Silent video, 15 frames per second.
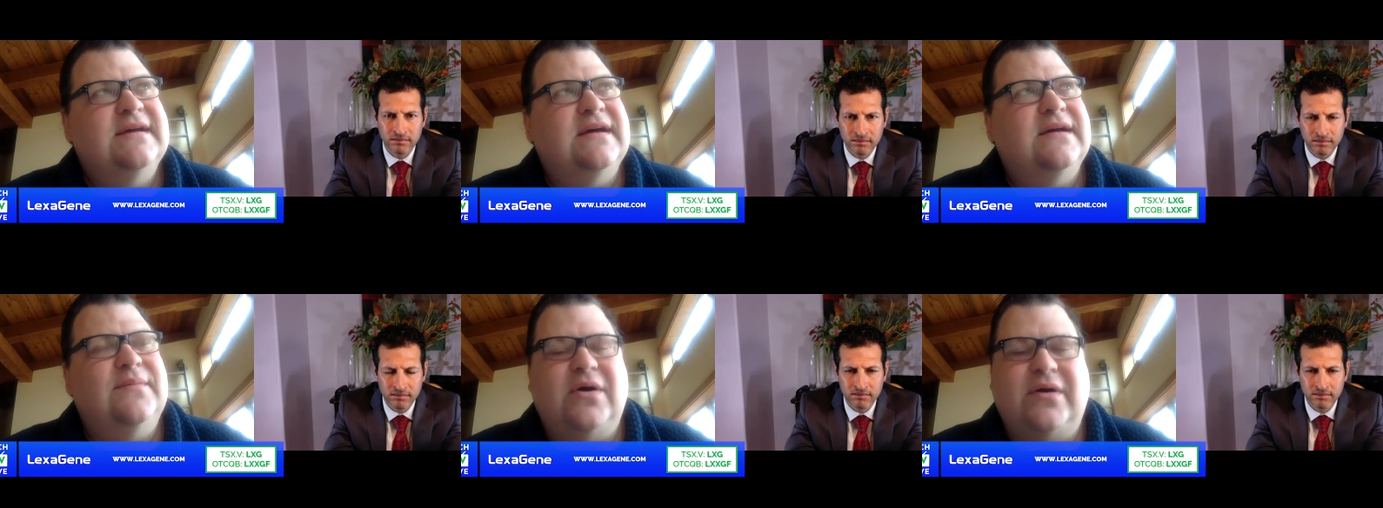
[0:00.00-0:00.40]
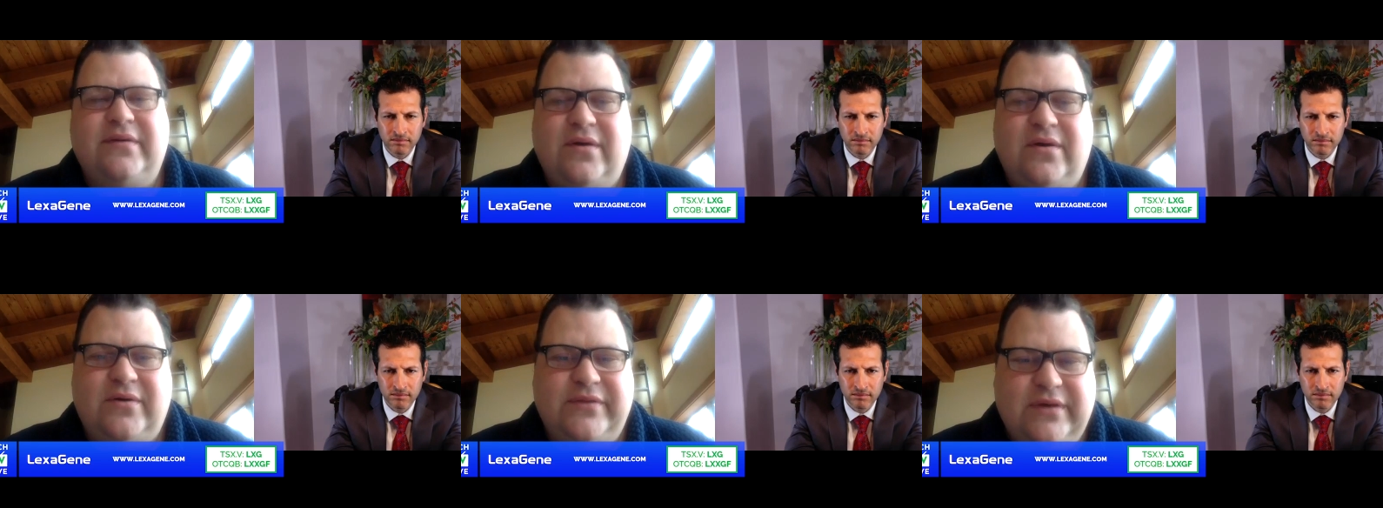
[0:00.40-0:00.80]
Speaker 1: Um,
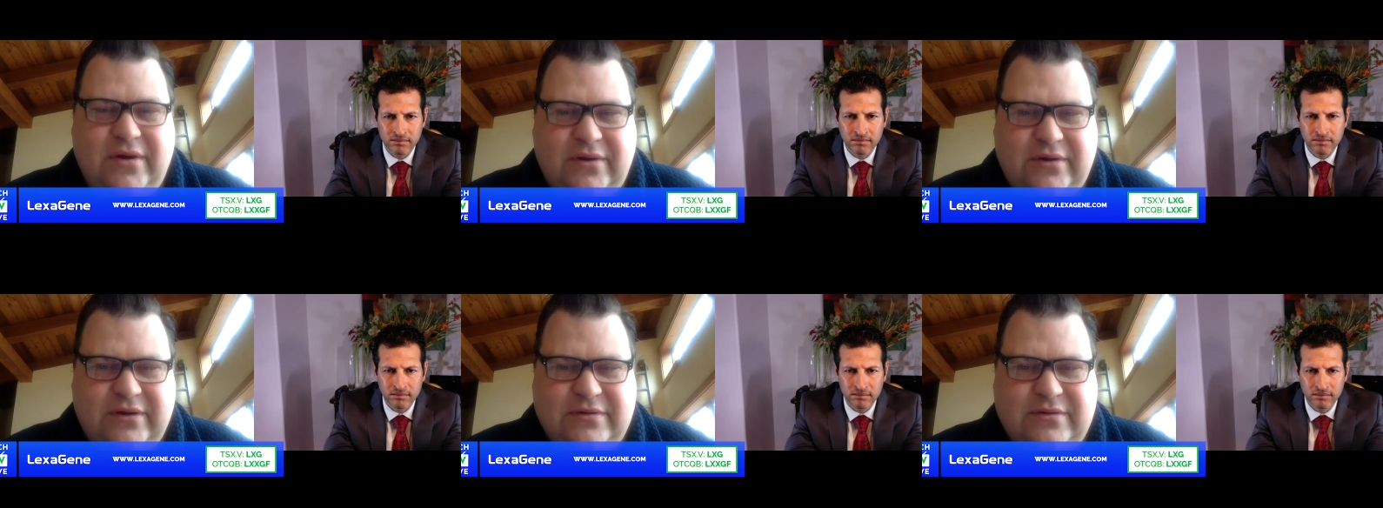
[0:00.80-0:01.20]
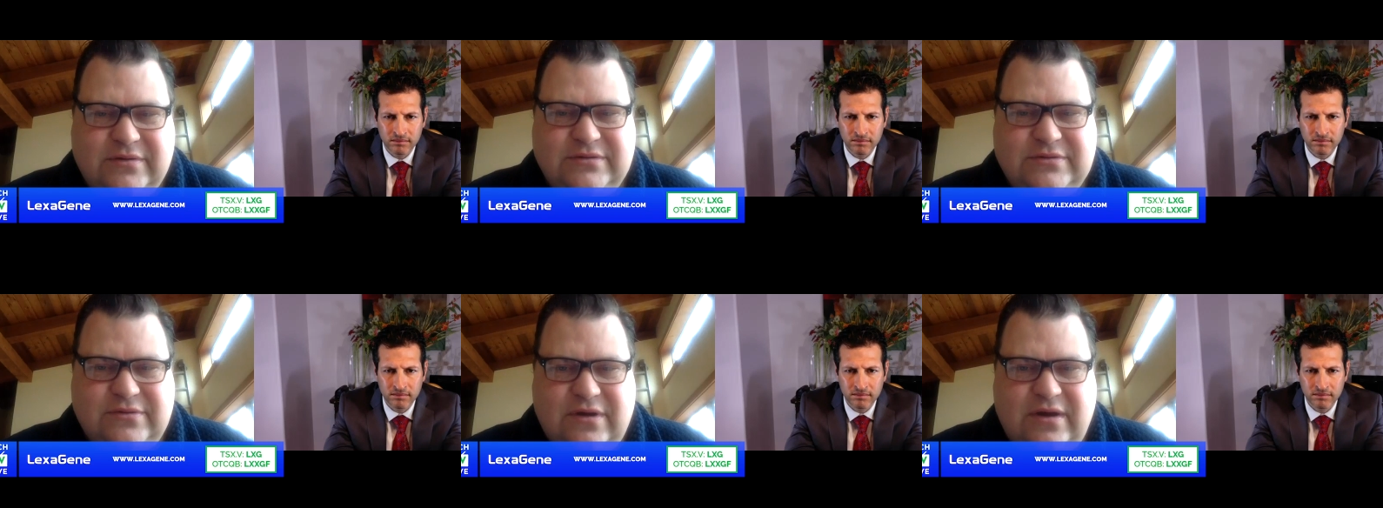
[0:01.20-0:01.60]
our, all the
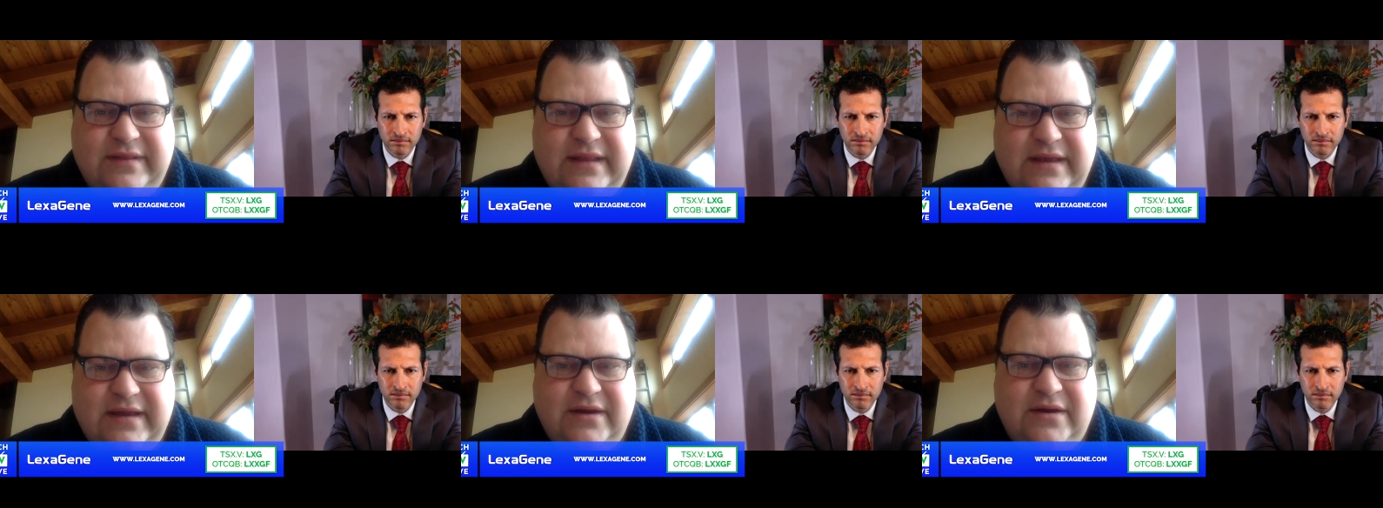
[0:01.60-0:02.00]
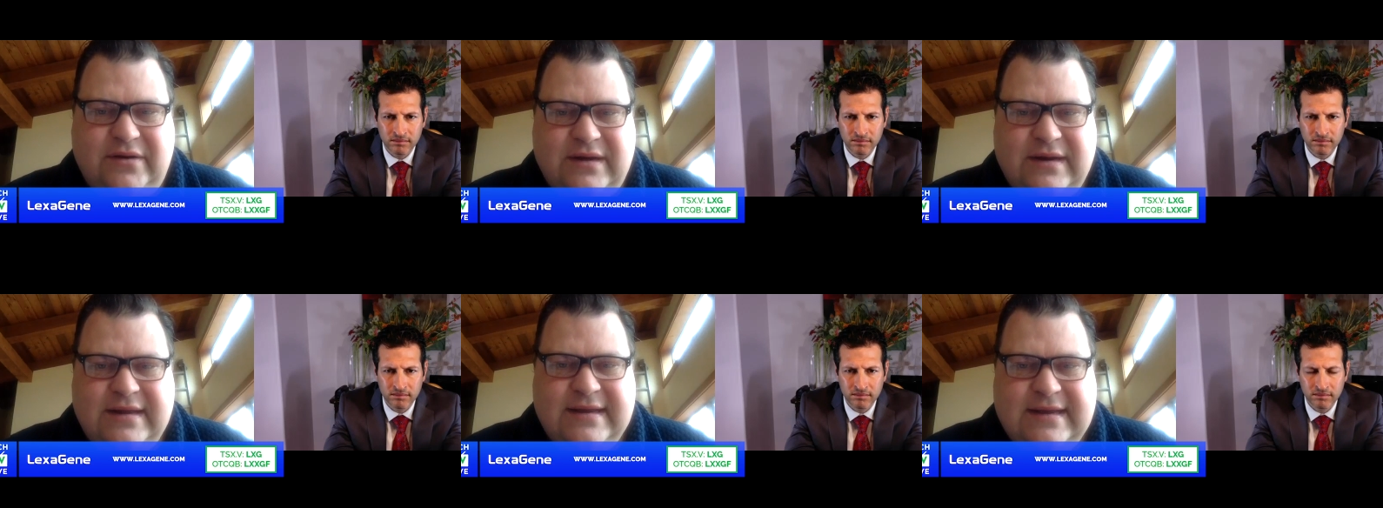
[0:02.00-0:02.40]
articles are on
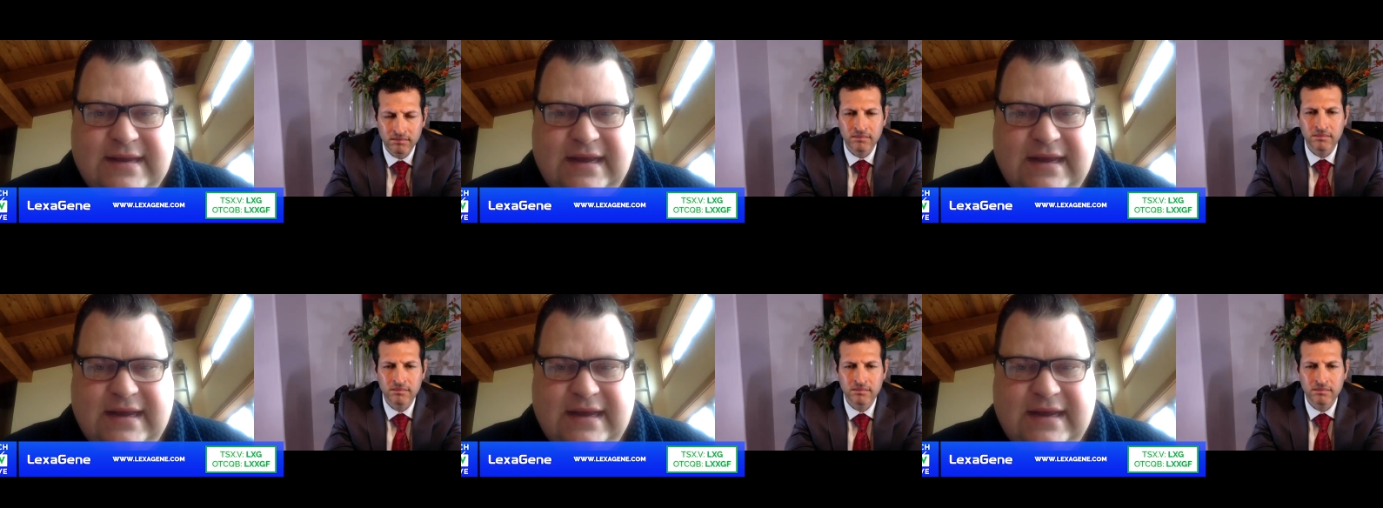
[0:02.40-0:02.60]
there.